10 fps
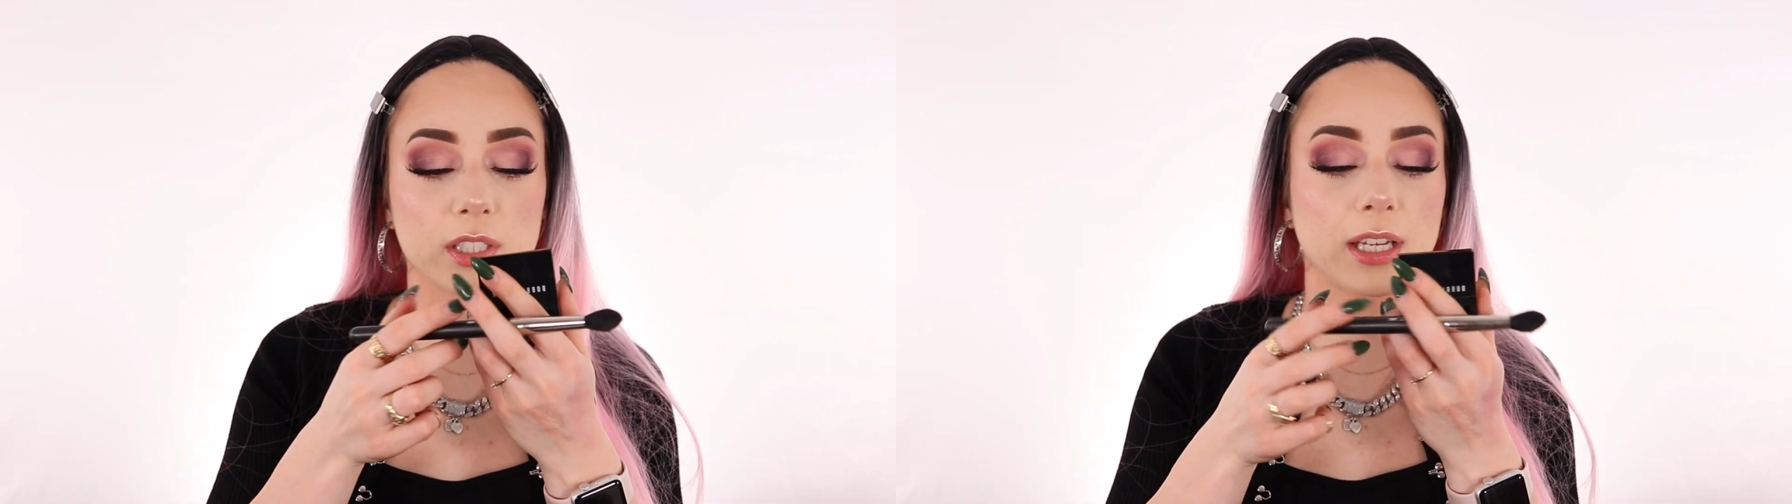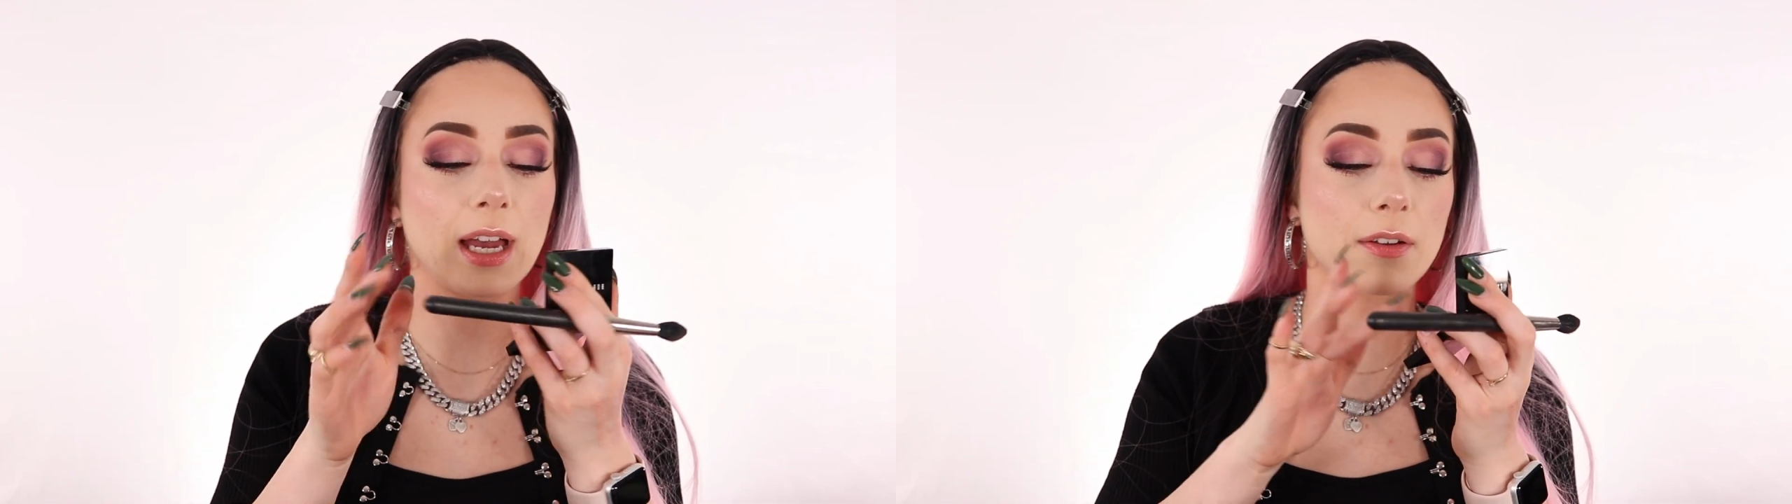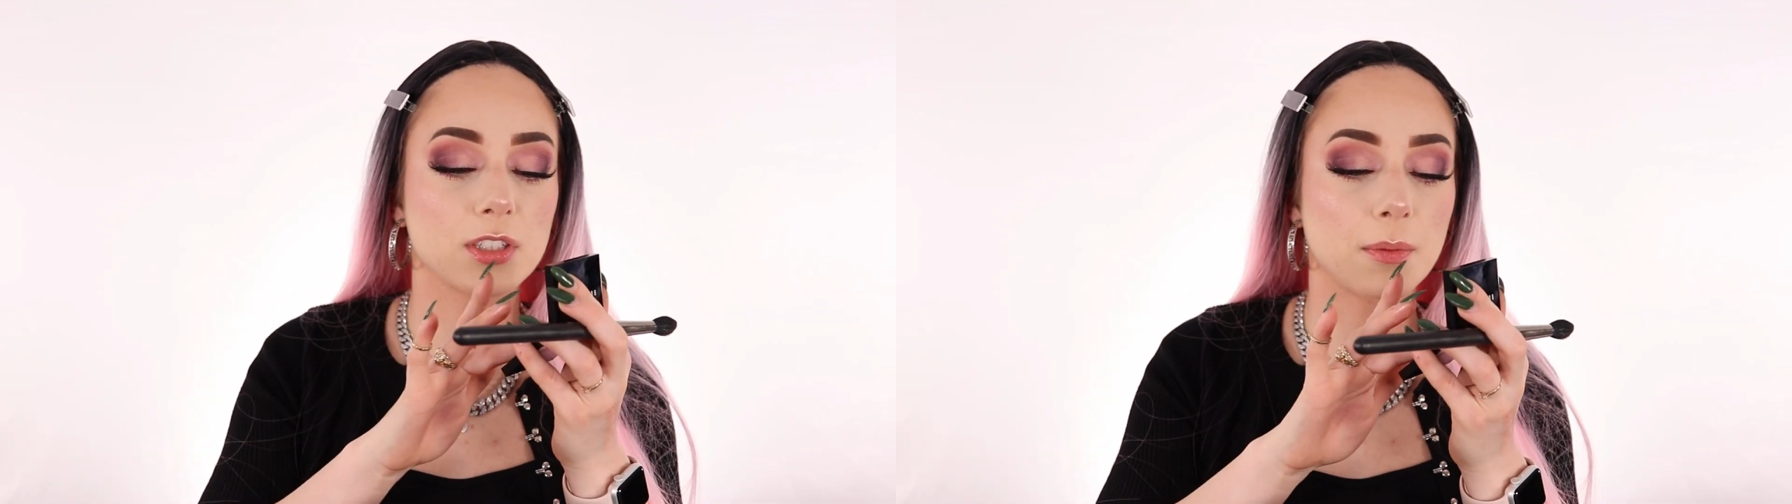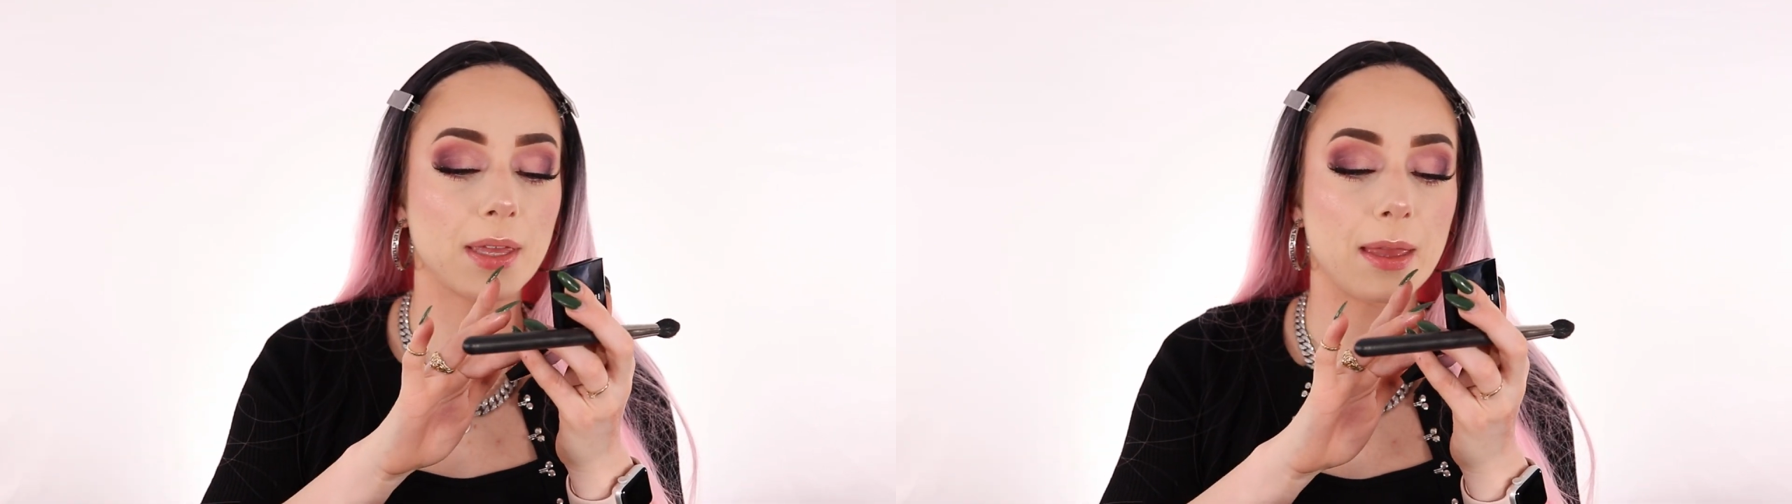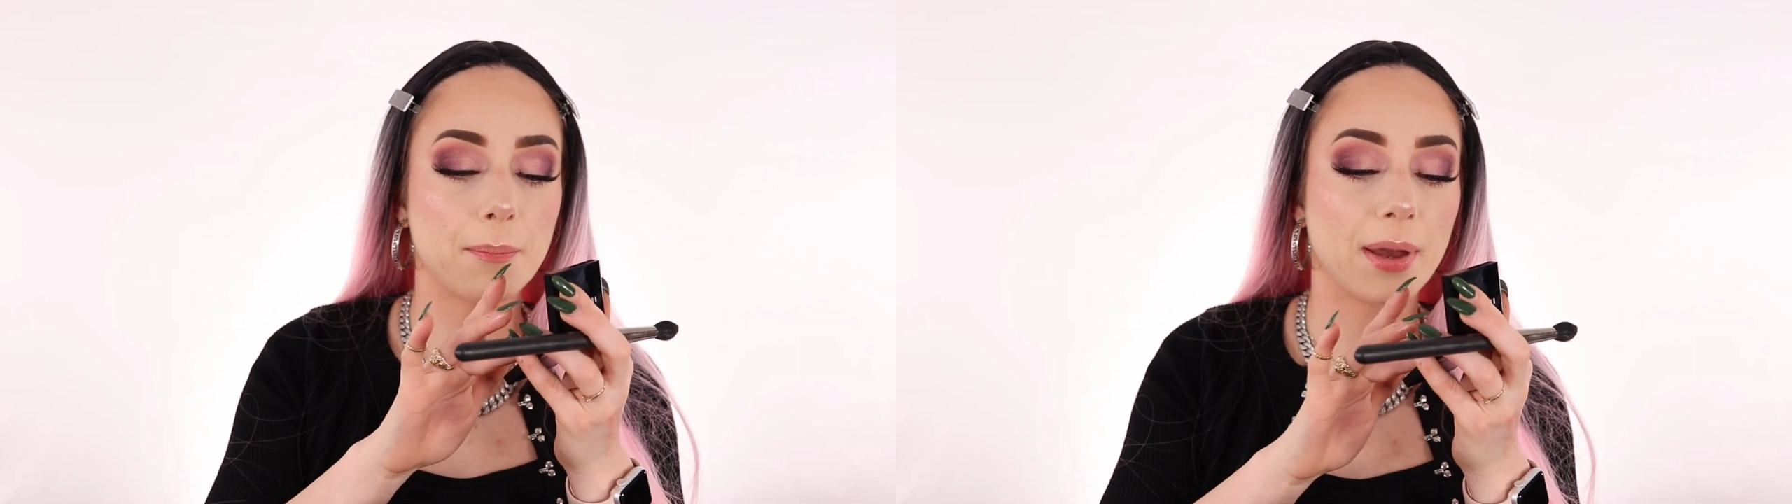to have some
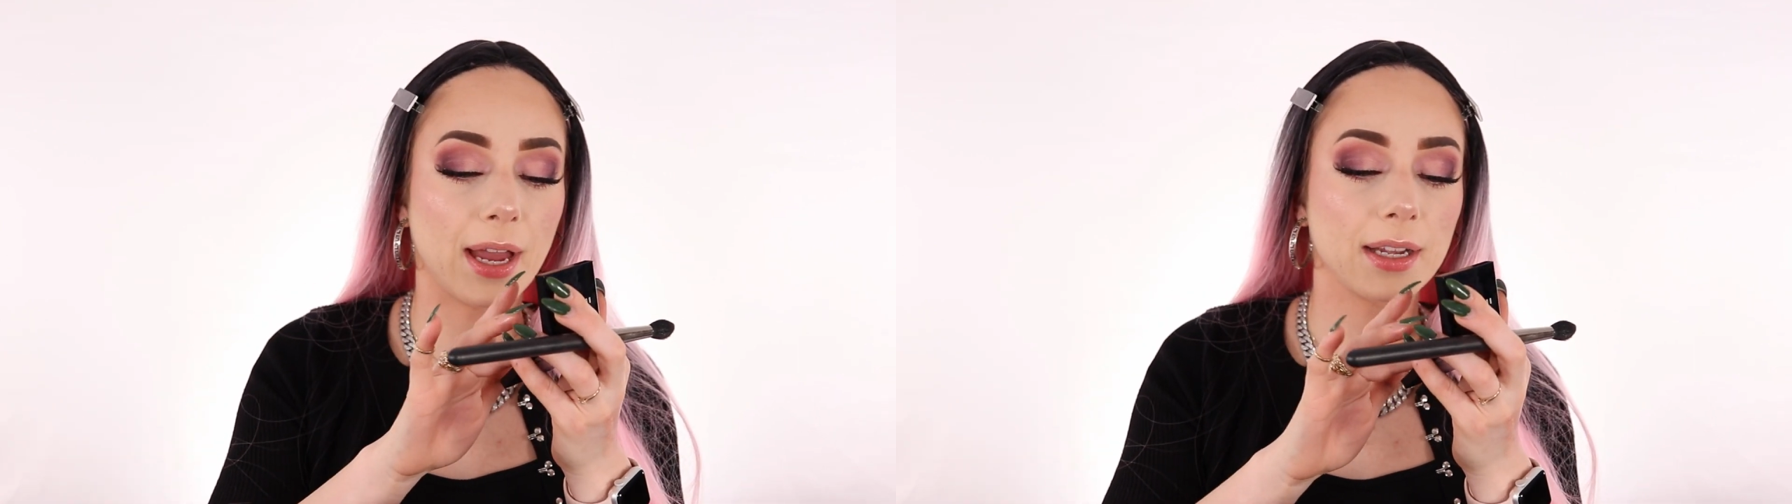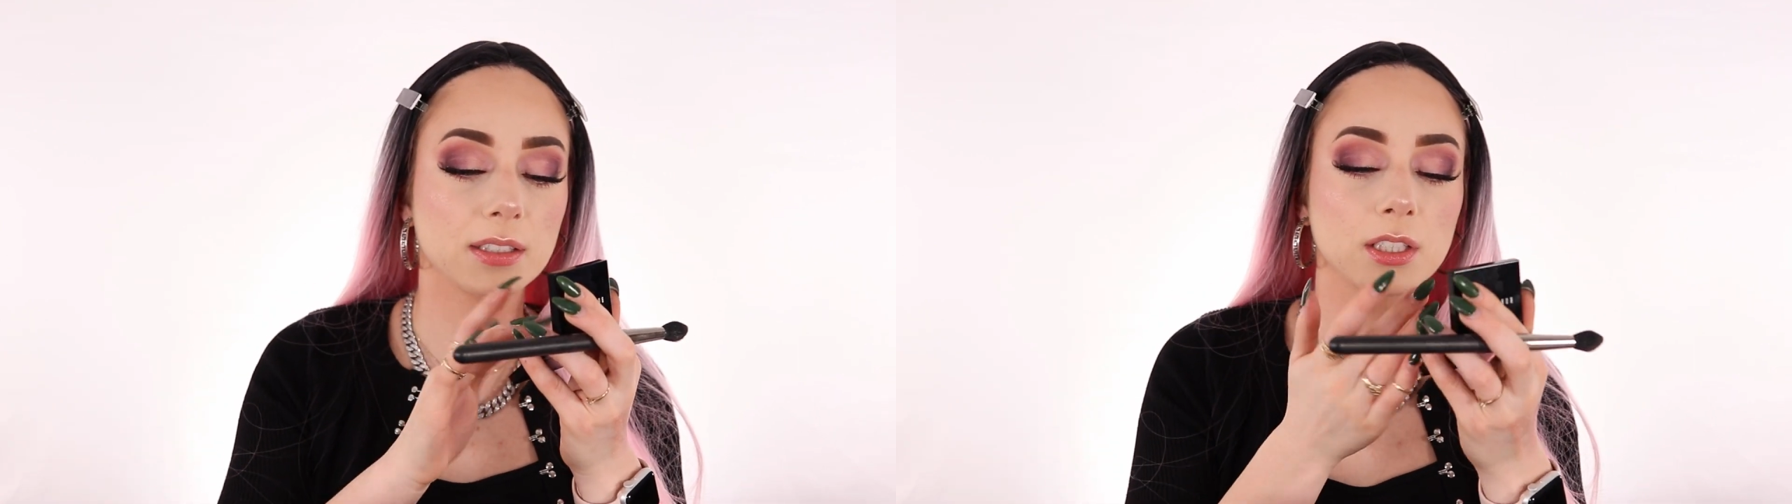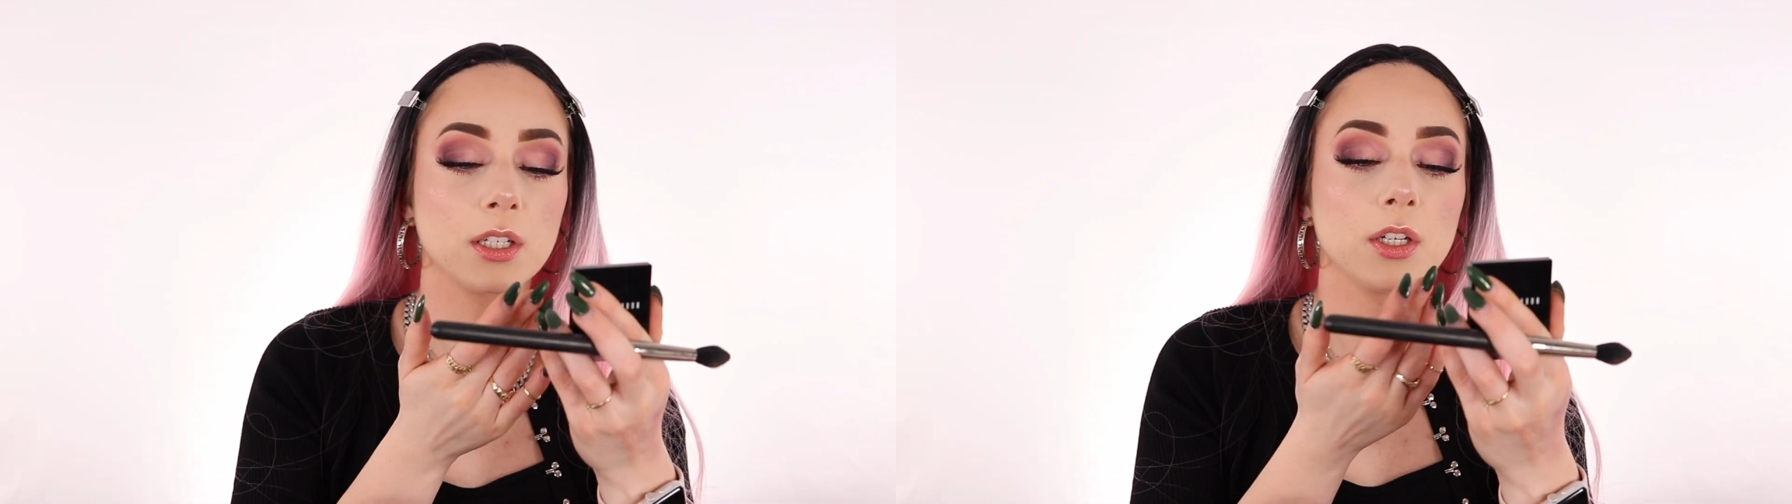impact,